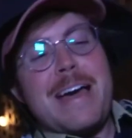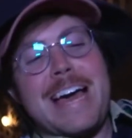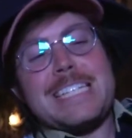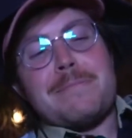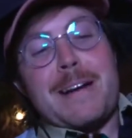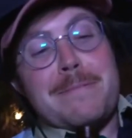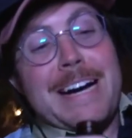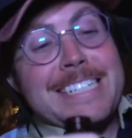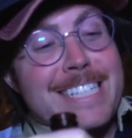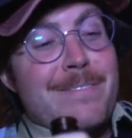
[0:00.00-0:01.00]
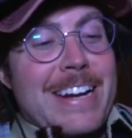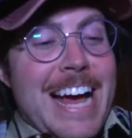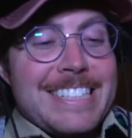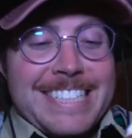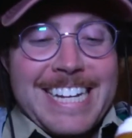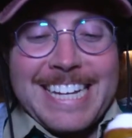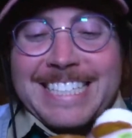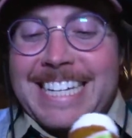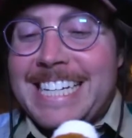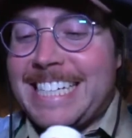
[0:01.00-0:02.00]
meds, but I'm on someone
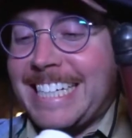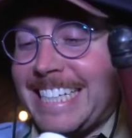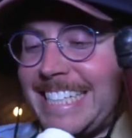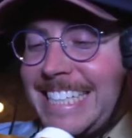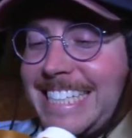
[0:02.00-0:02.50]
else's.